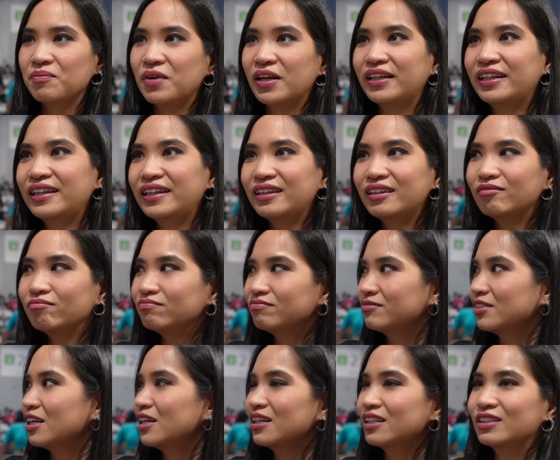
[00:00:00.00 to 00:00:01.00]
But
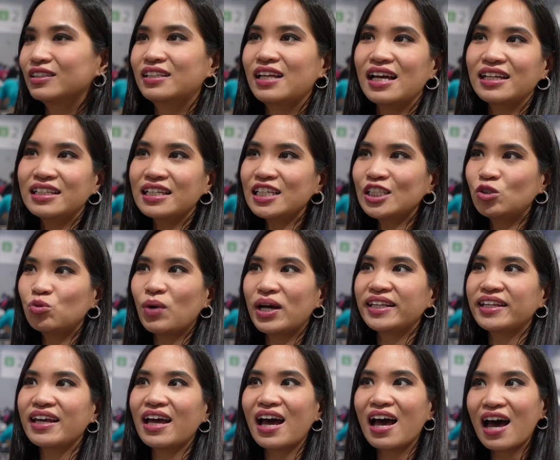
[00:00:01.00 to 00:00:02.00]
that is what
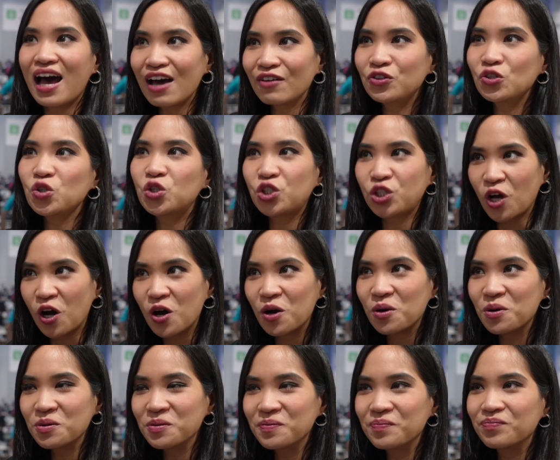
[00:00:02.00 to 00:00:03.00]
they have to
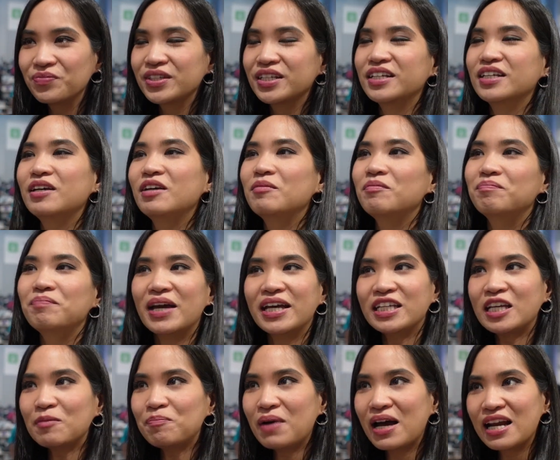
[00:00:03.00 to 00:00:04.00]
show.
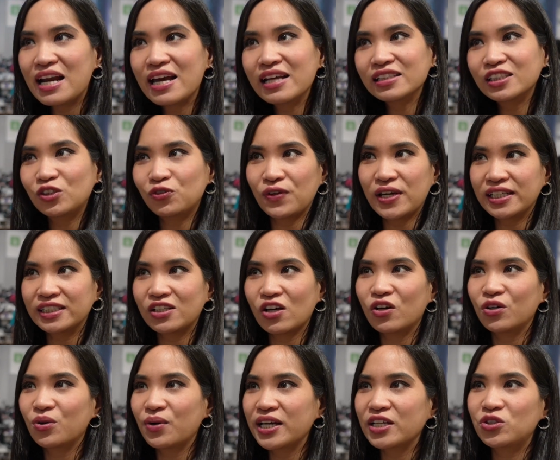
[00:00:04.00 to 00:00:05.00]
Many balanced things are
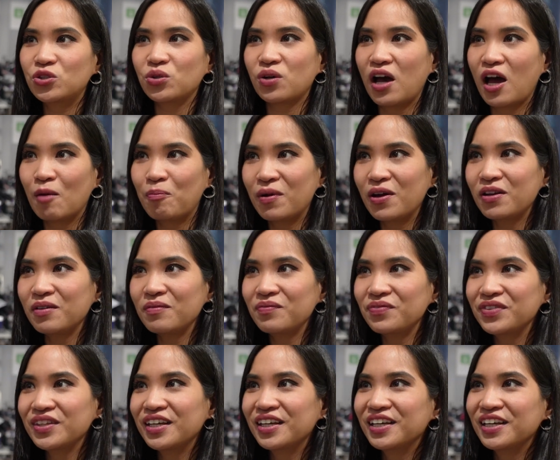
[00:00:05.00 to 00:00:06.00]
going to happen.
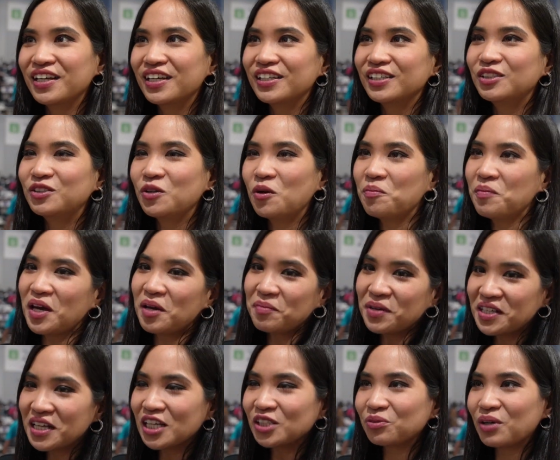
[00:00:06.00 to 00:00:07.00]
So maybe
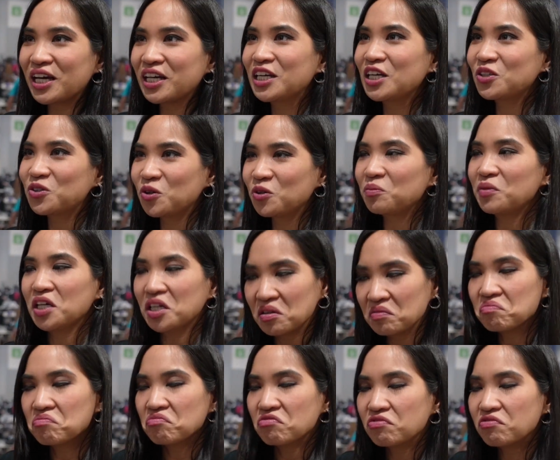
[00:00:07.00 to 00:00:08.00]
that's why he told
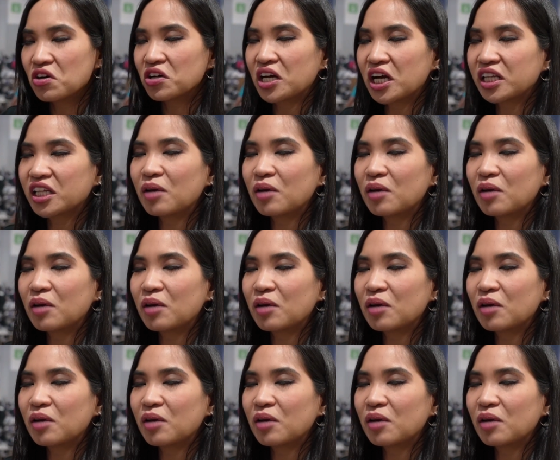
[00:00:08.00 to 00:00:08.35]
me, forget